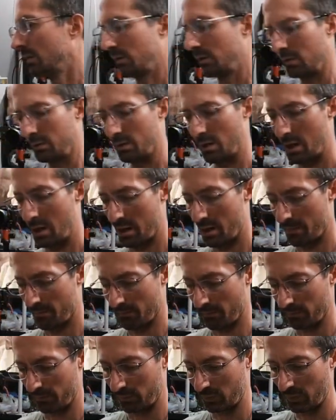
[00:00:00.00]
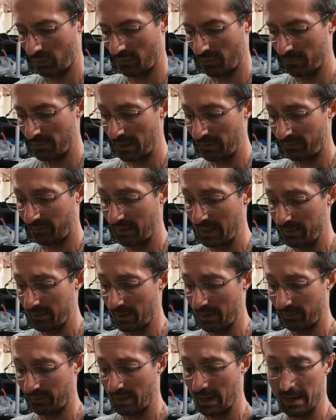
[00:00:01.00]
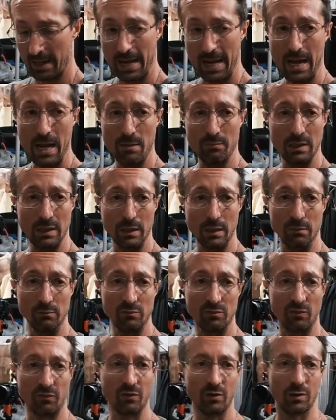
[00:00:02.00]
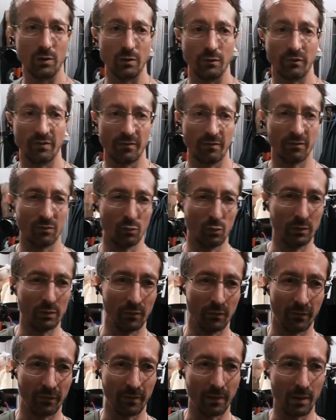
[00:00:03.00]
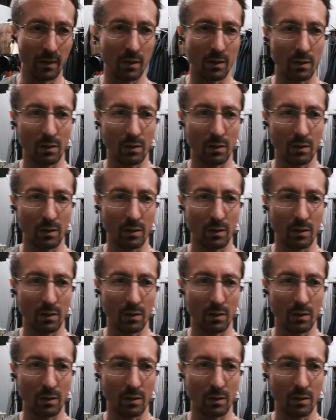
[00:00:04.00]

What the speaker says: Because I'm not saying that's not happening. I'm just curious as to what you see.